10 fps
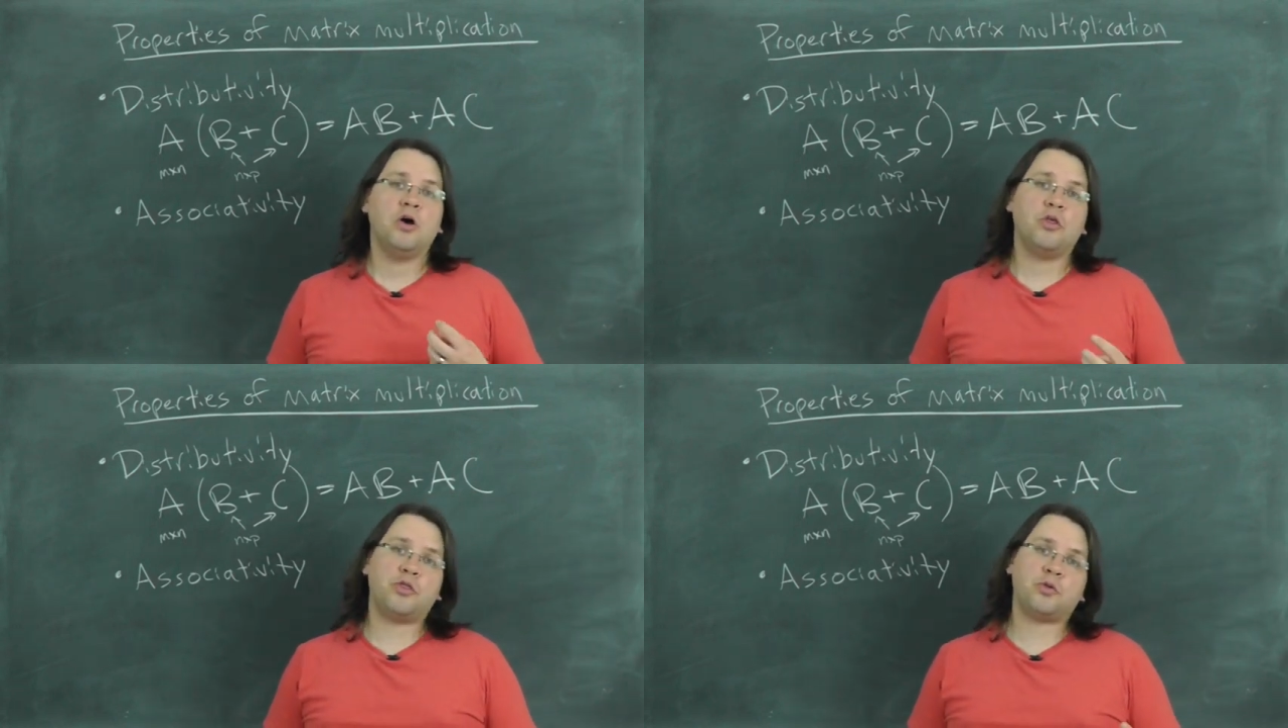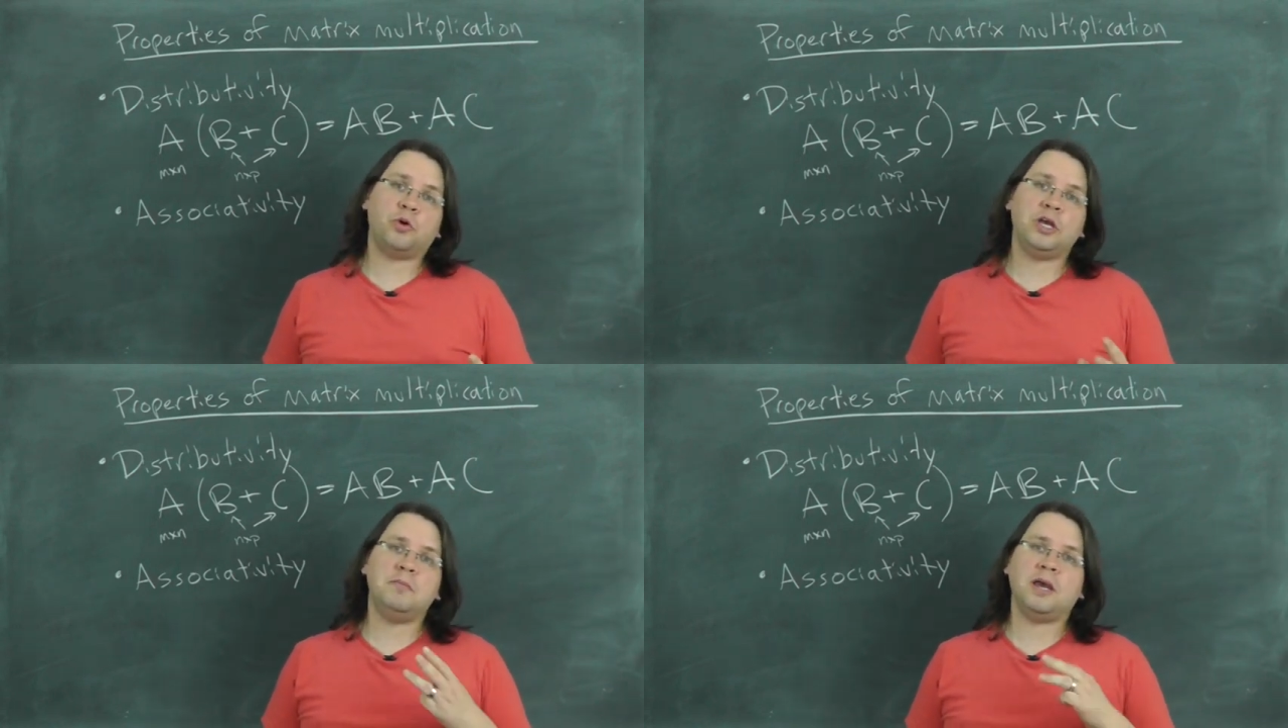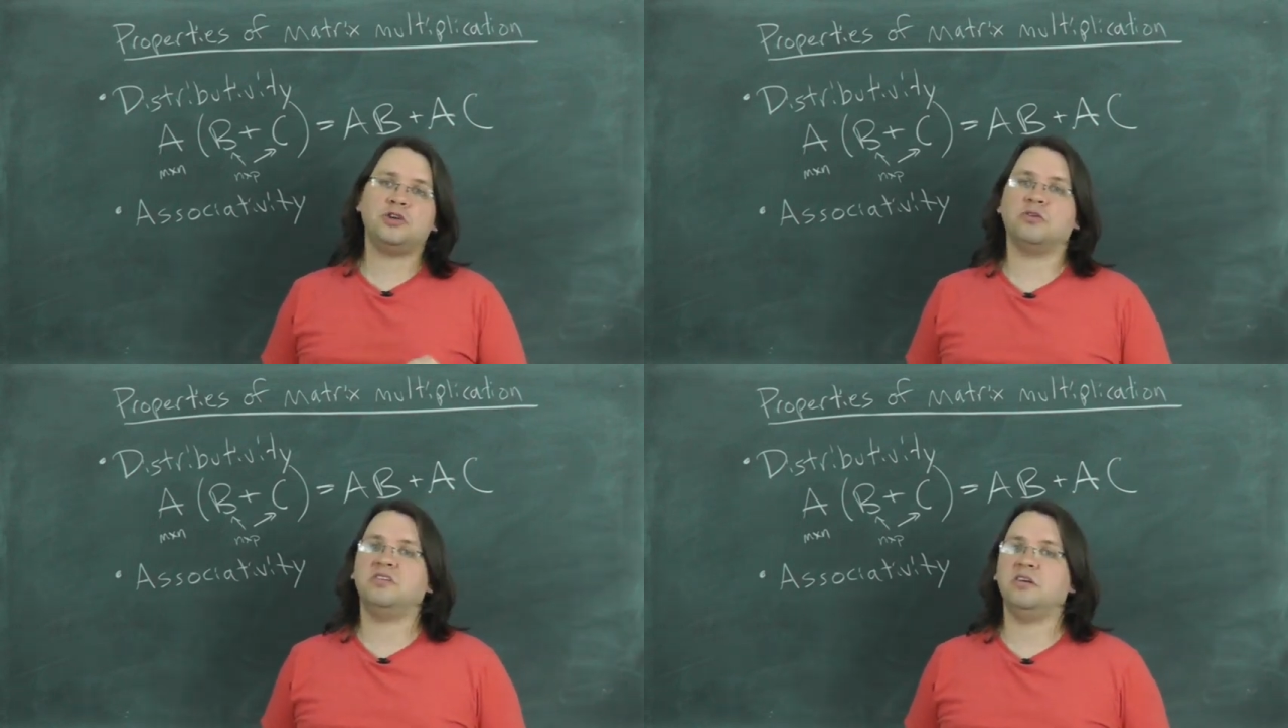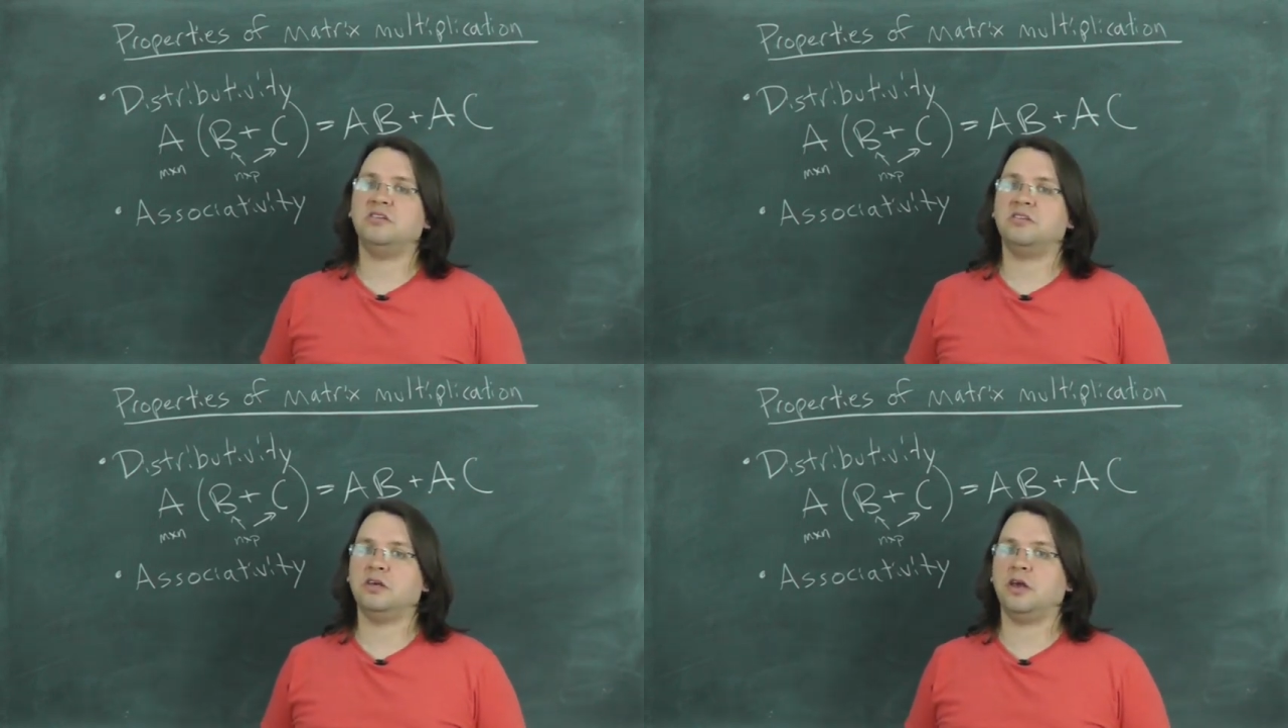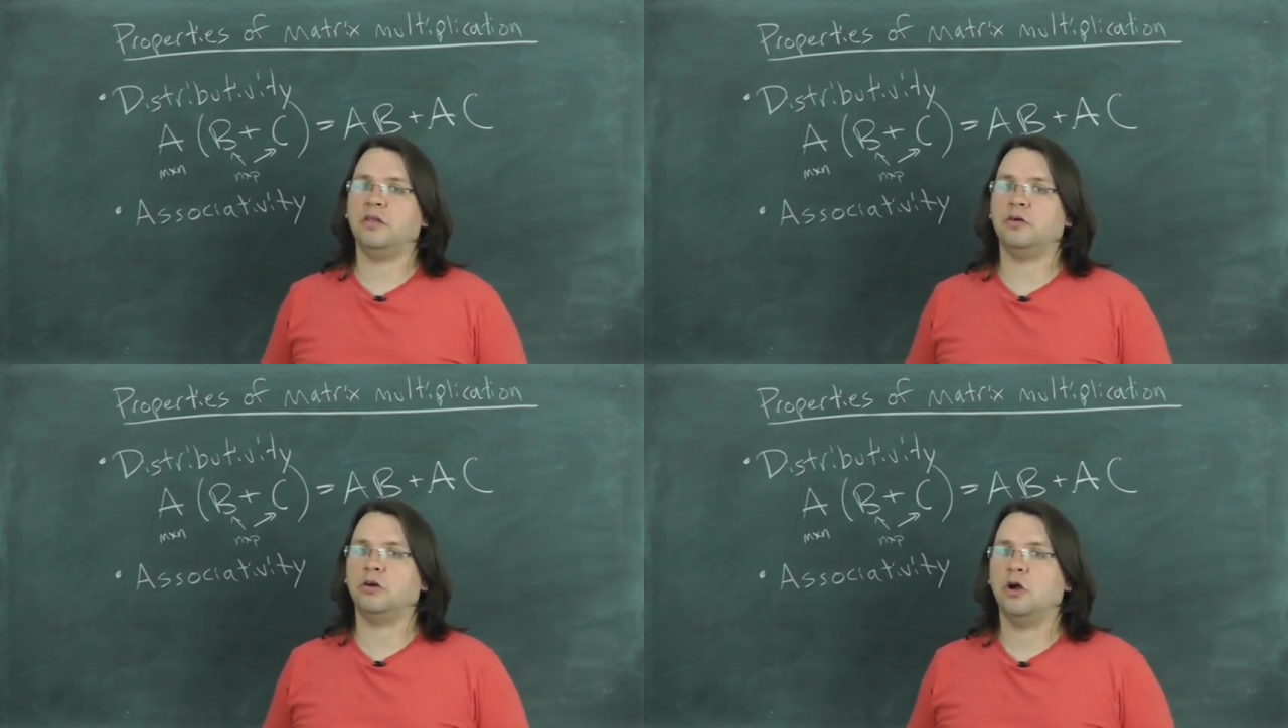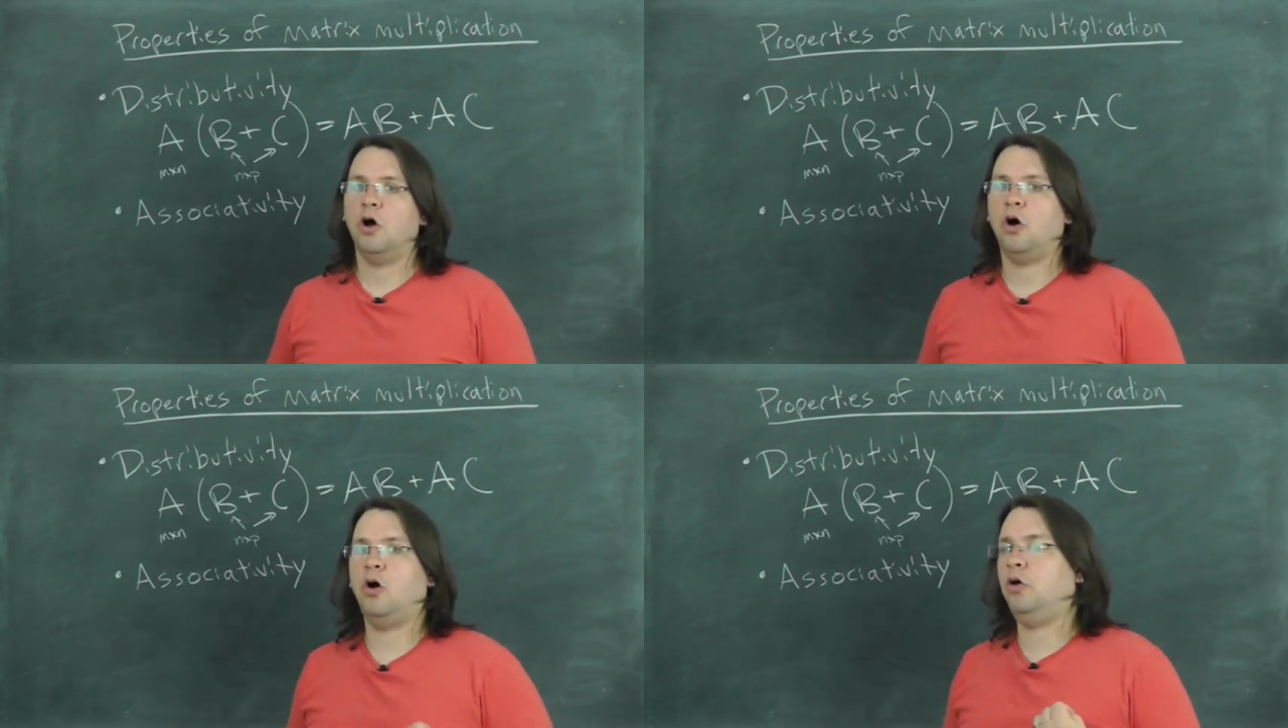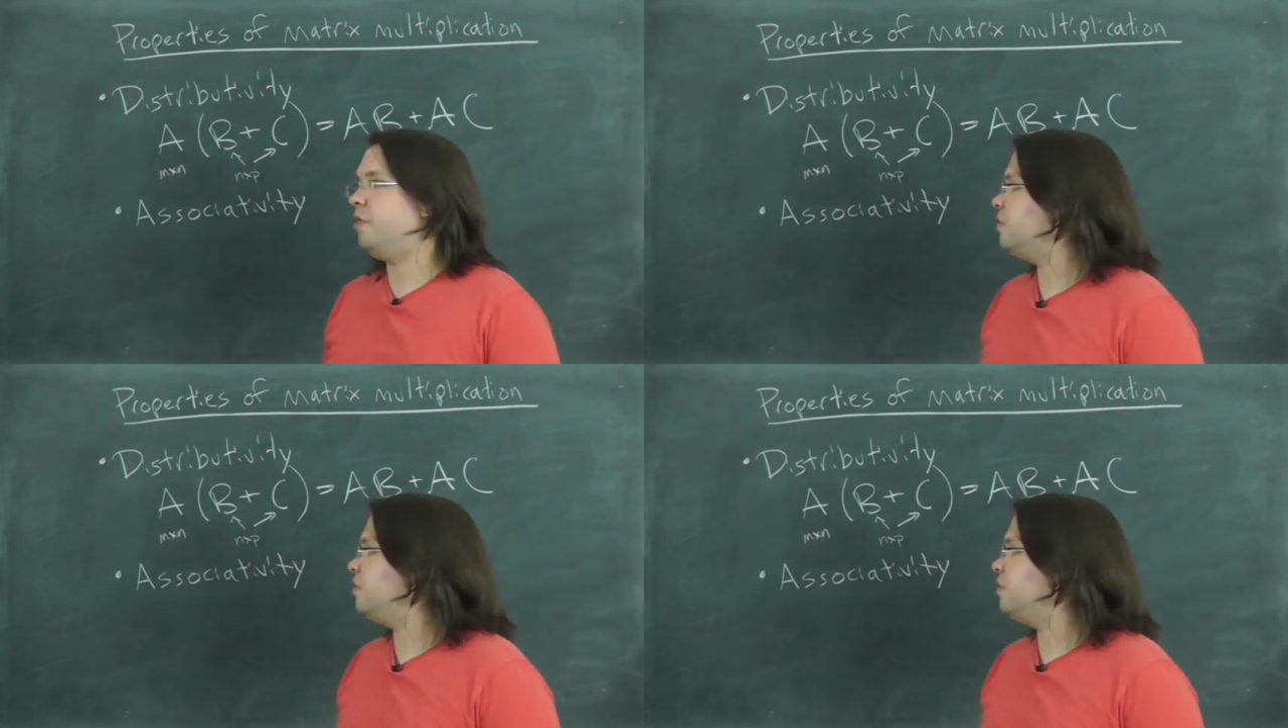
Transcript: three matrices together all at